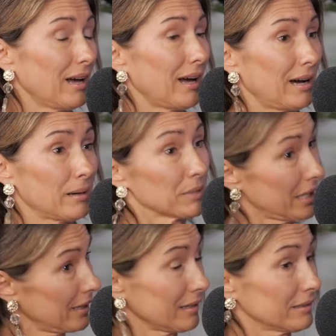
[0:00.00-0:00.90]

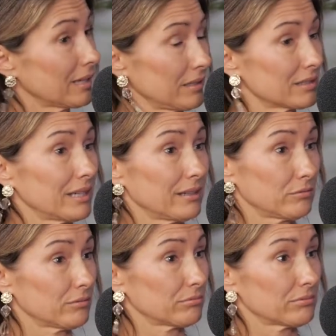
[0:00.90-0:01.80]

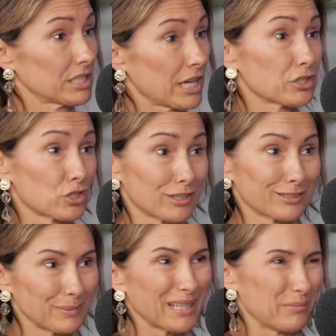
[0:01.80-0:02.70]
Retention
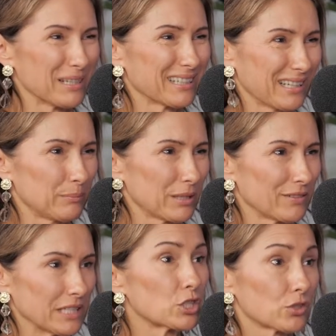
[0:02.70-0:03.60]
is becoming a bit of
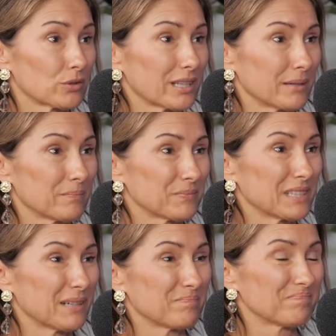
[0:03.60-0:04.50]
an issue there. Yeah.